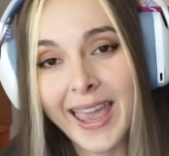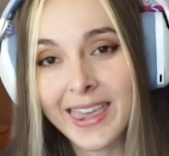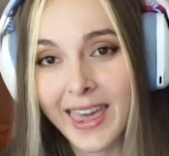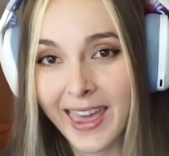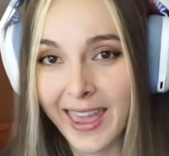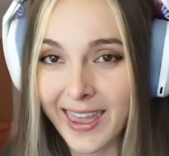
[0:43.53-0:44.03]

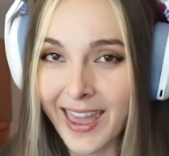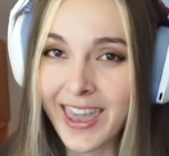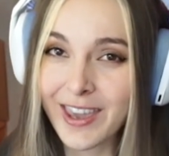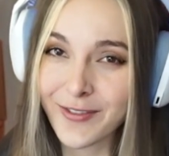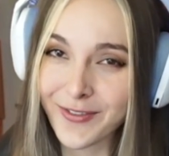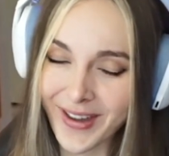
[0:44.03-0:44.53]
aka
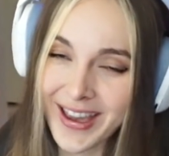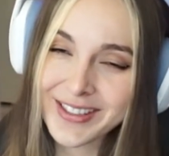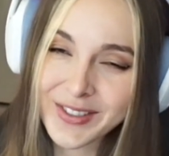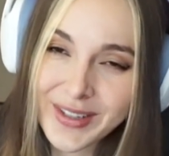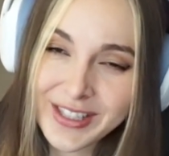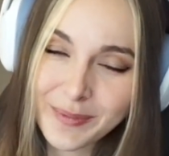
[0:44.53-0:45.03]
a
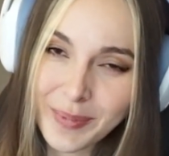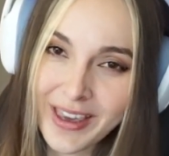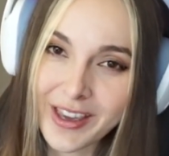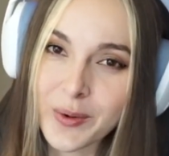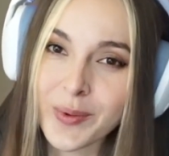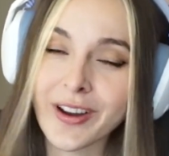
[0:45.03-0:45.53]
Fasffy's pick,